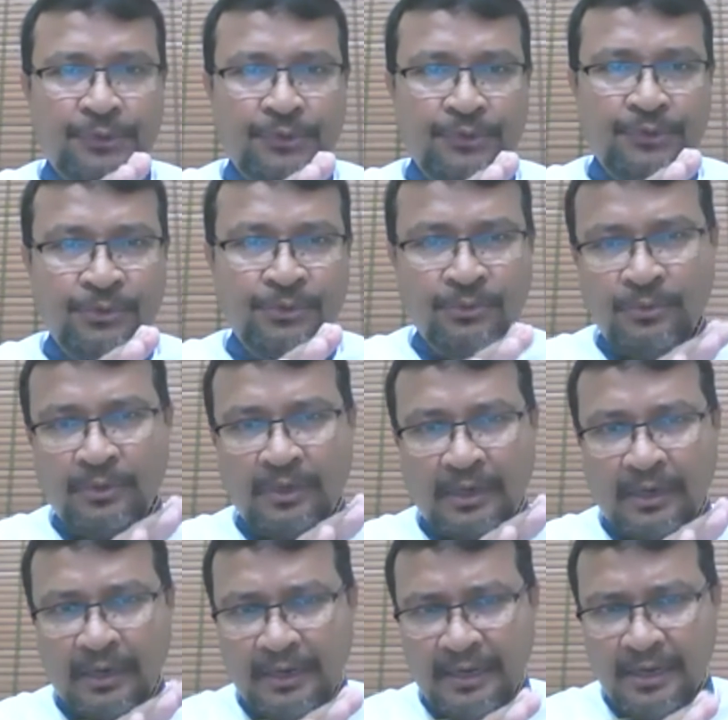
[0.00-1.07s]
you
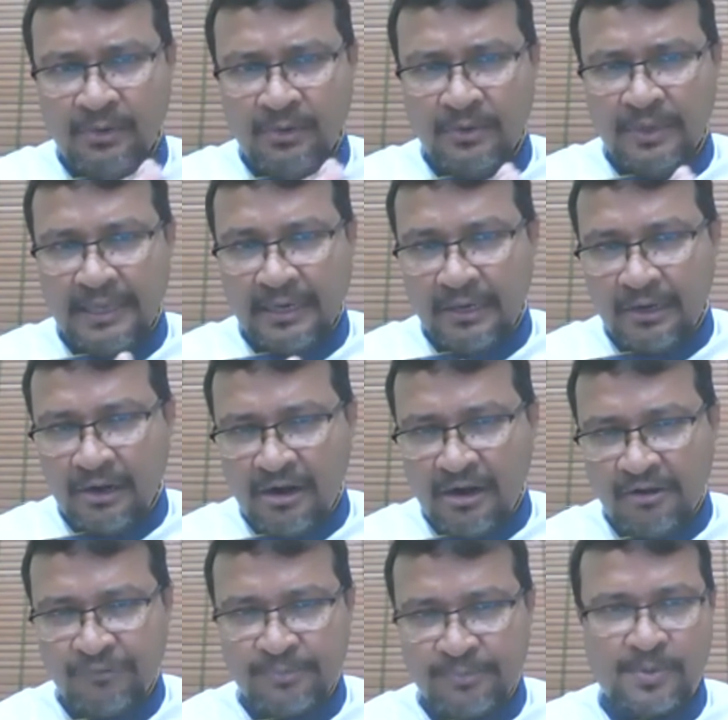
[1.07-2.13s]
cut down a lot
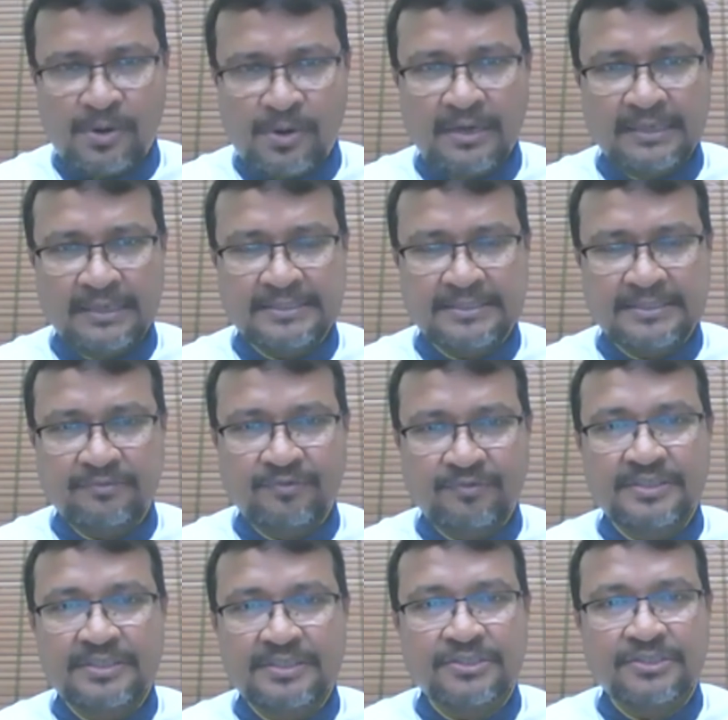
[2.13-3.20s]
of products
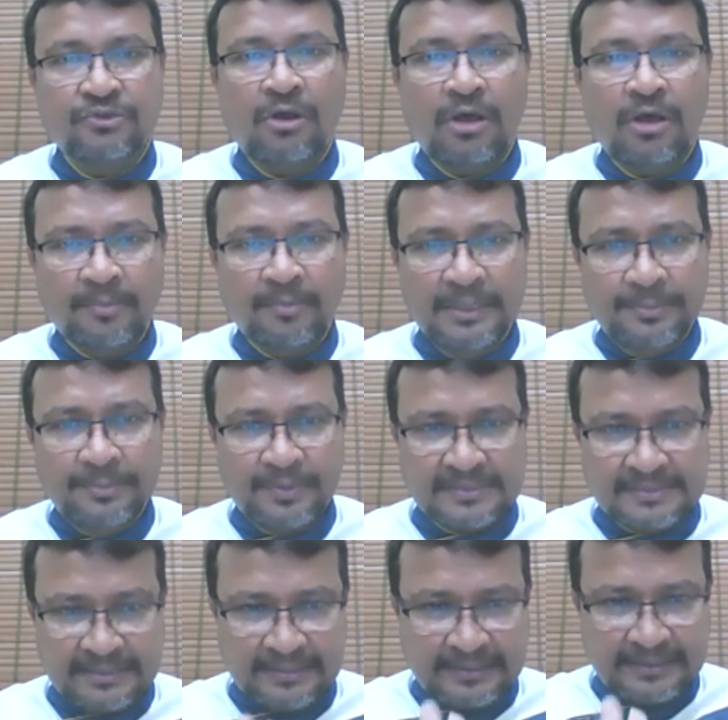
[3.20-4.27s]
which is normally
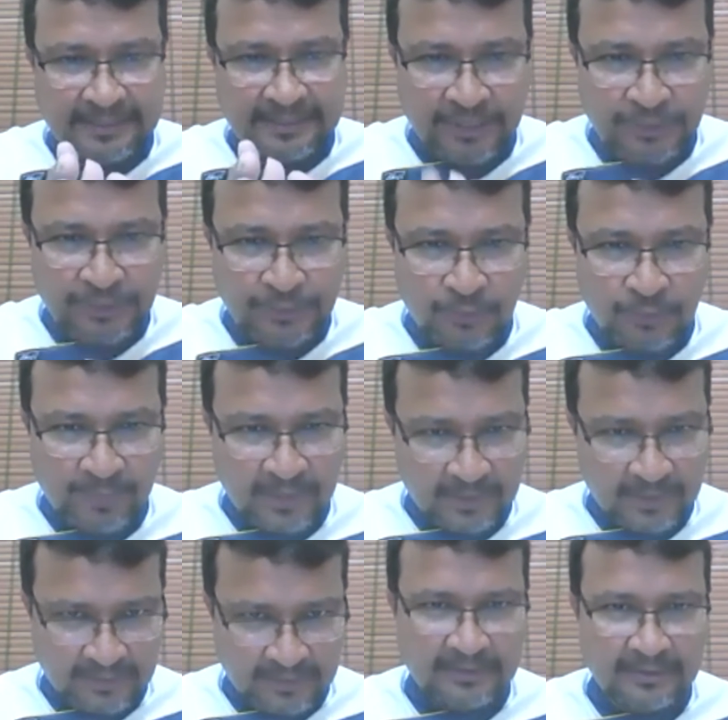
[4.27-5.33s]
present in your
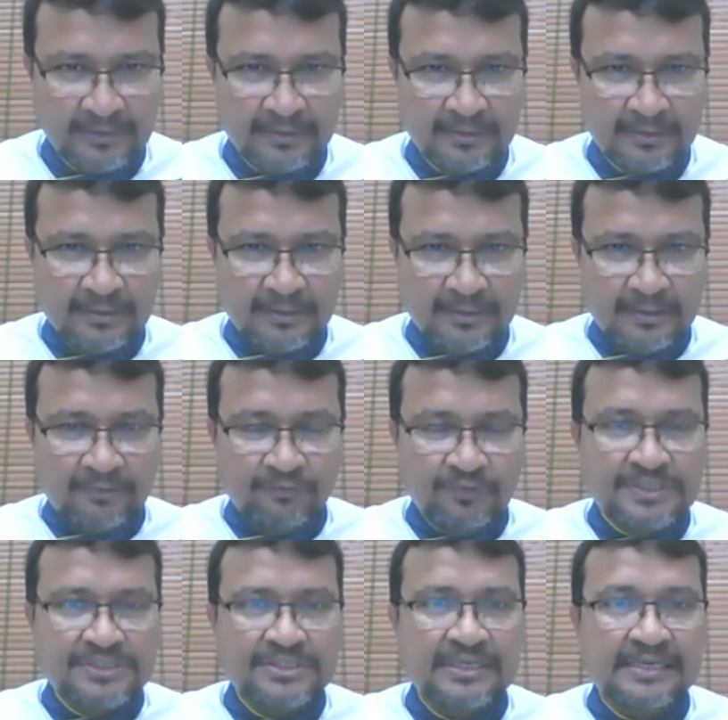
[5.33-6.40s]
bakery,
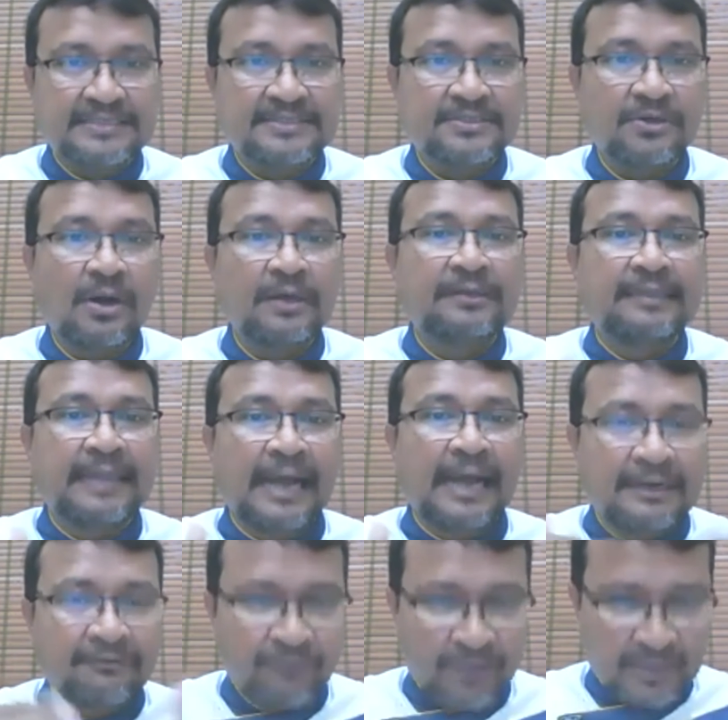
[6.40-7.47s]
which is not
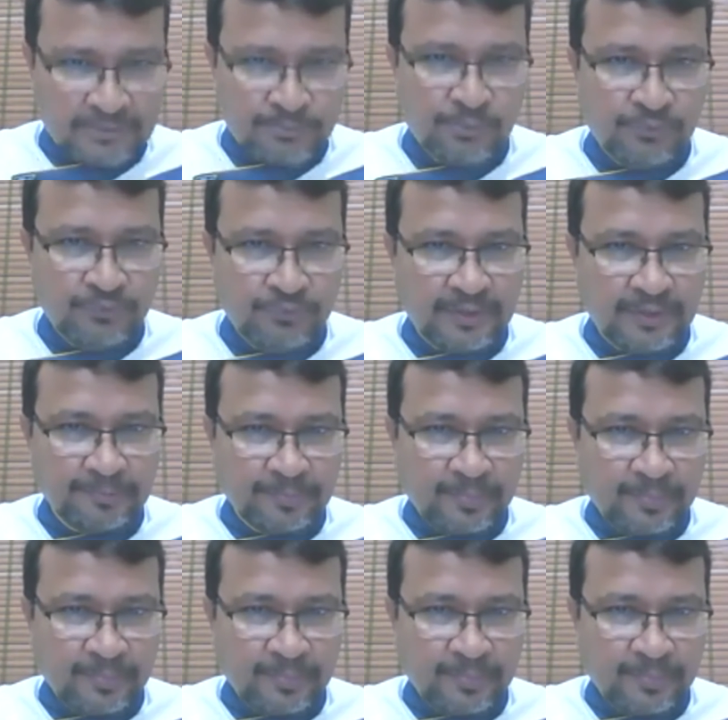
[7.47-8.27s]
that fast moving.